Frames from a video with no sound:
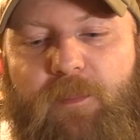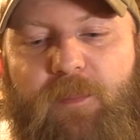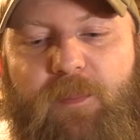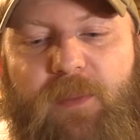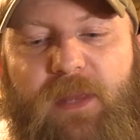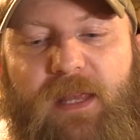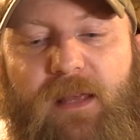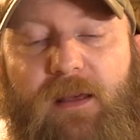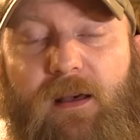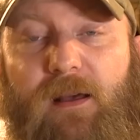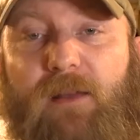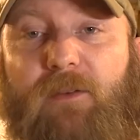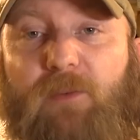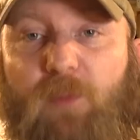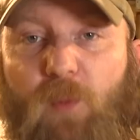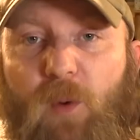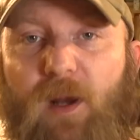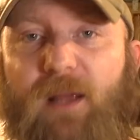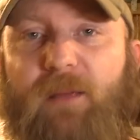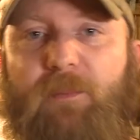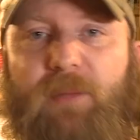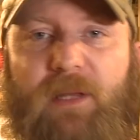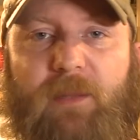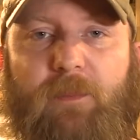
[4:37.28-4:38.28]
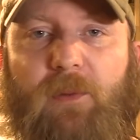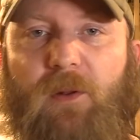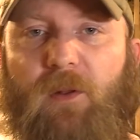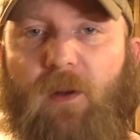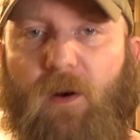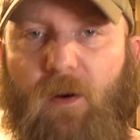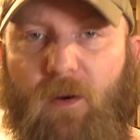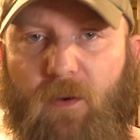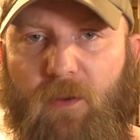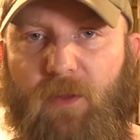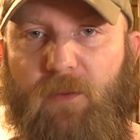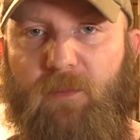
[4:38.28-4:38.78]
Because white people
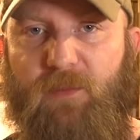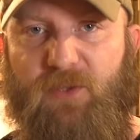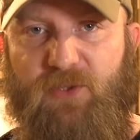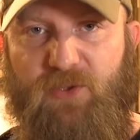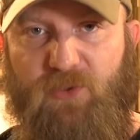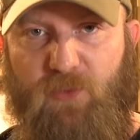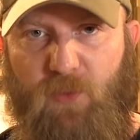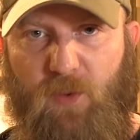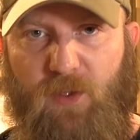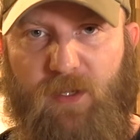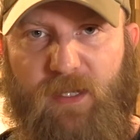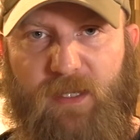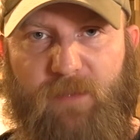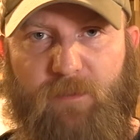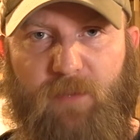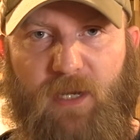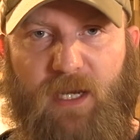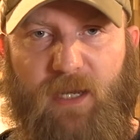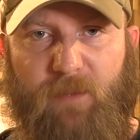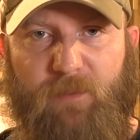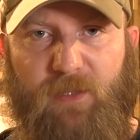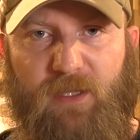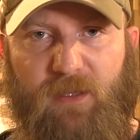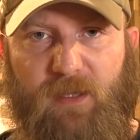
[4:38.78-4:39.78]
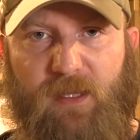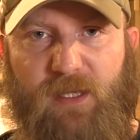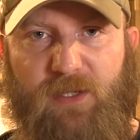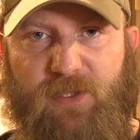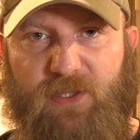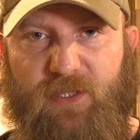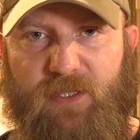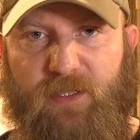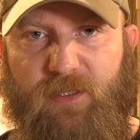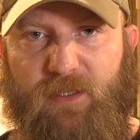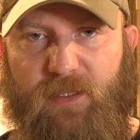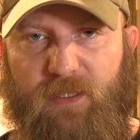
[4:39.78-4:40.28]
are the majority
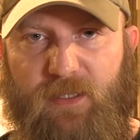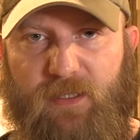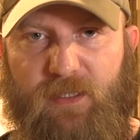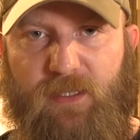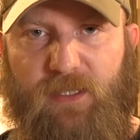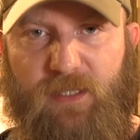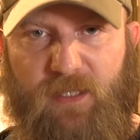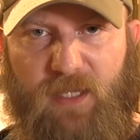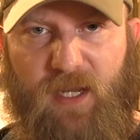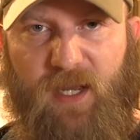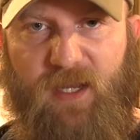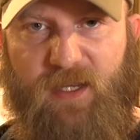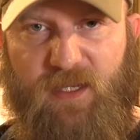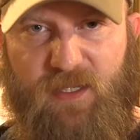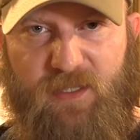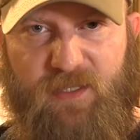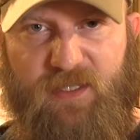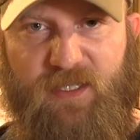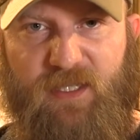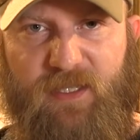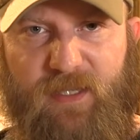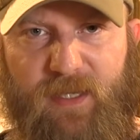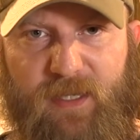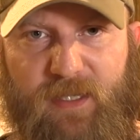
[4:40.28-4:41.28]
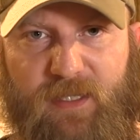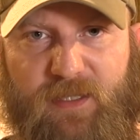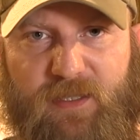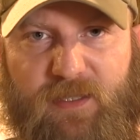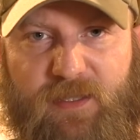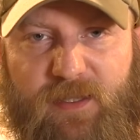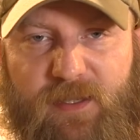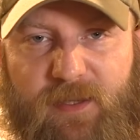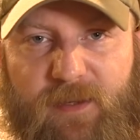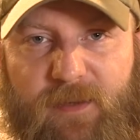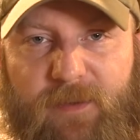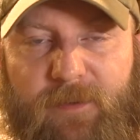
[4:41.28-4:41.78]
population in the United
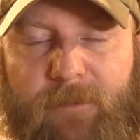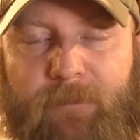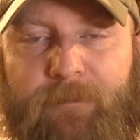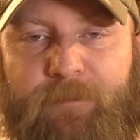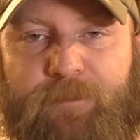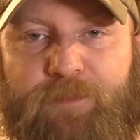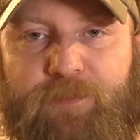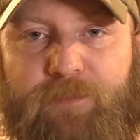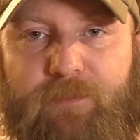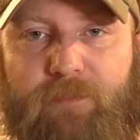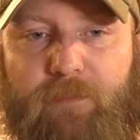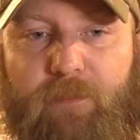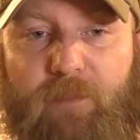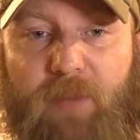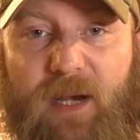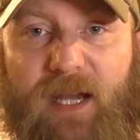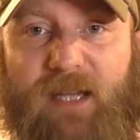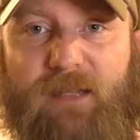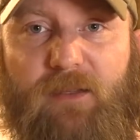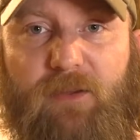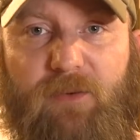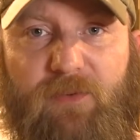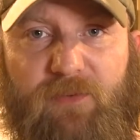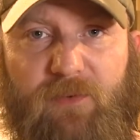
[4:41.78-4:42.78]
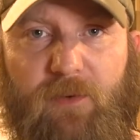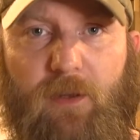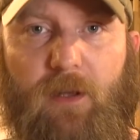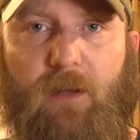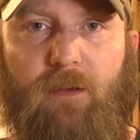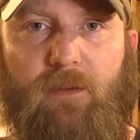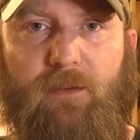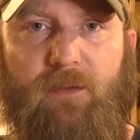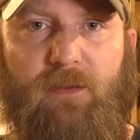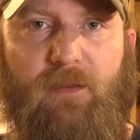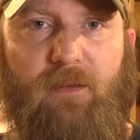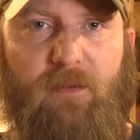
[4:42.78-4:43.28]
States, by
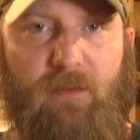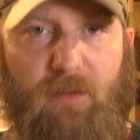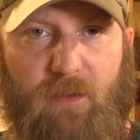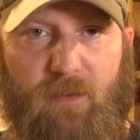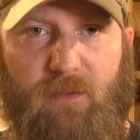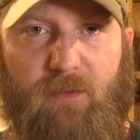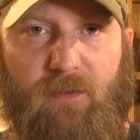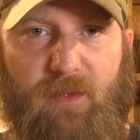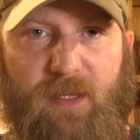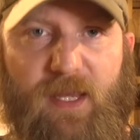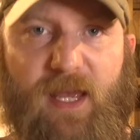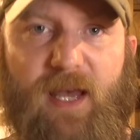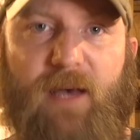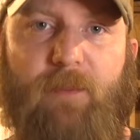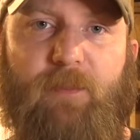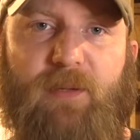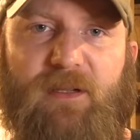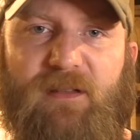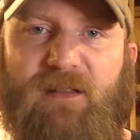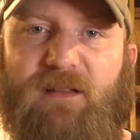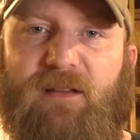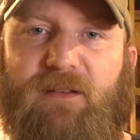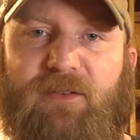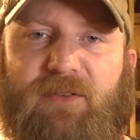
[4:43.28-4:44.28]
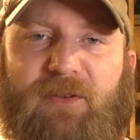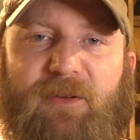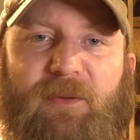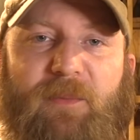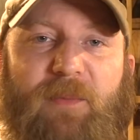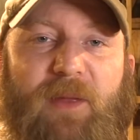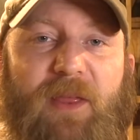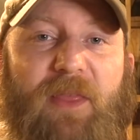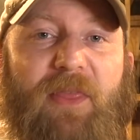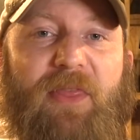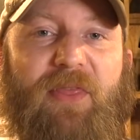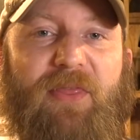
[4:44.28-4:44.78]
default, under
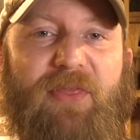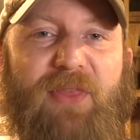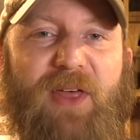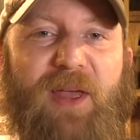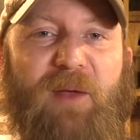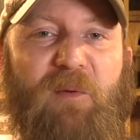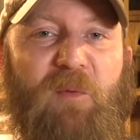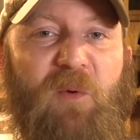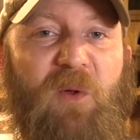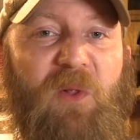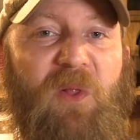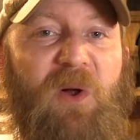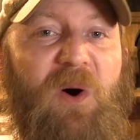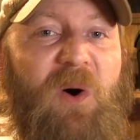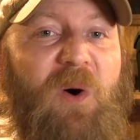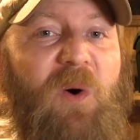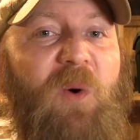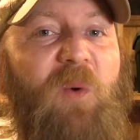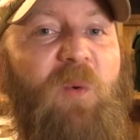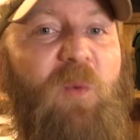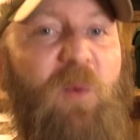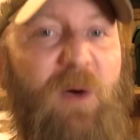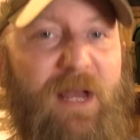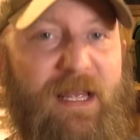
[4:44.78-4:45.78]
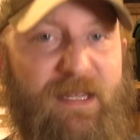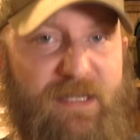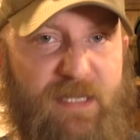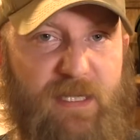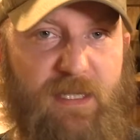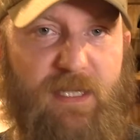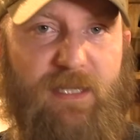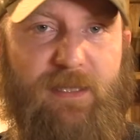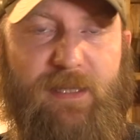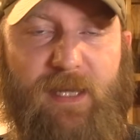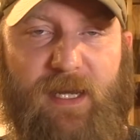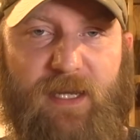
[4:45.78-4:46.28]
capitalism, they will always
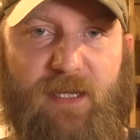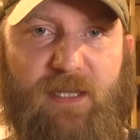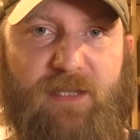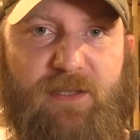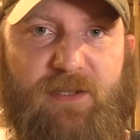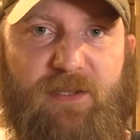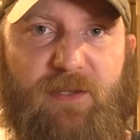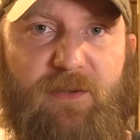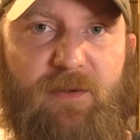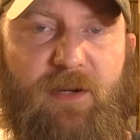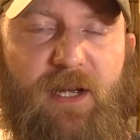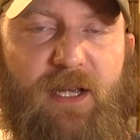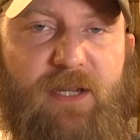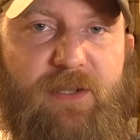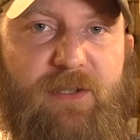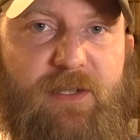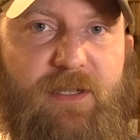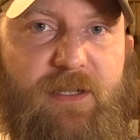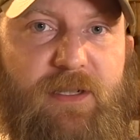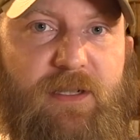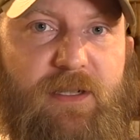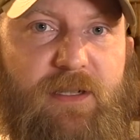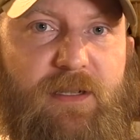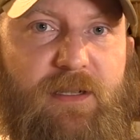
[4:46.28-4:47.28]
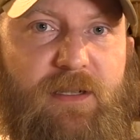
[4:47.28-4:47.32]
get that consideration.